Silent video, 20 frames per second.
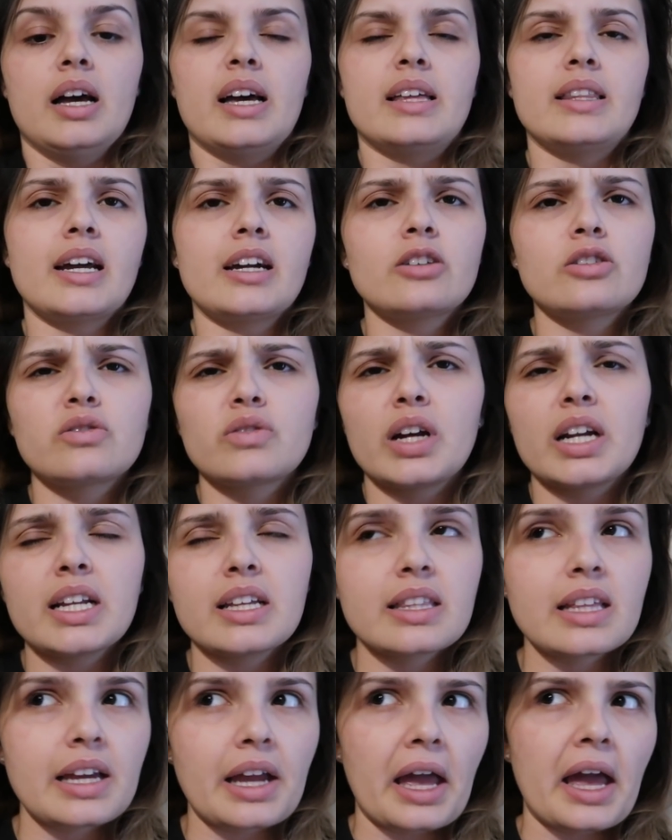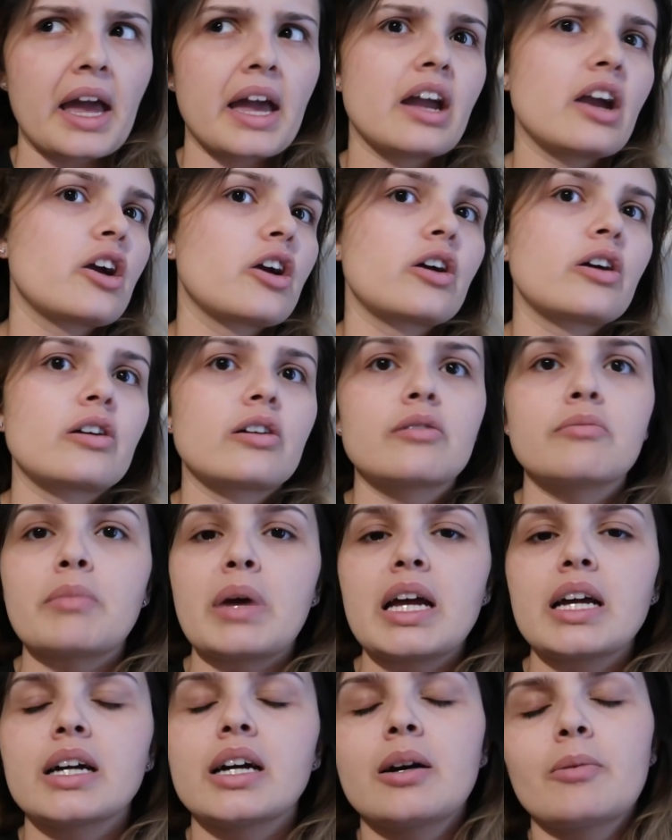And that goes for anything, hair,
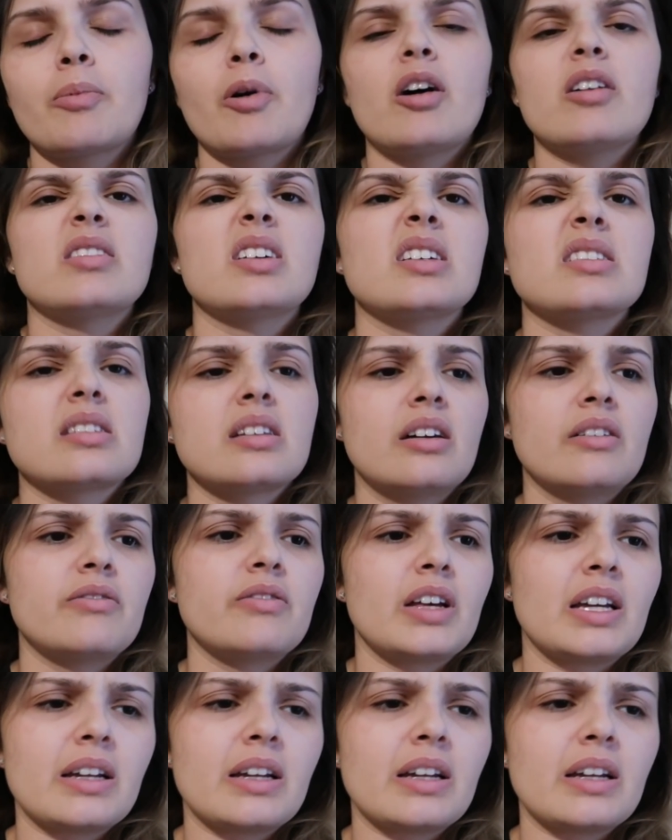makeup, all that stuff.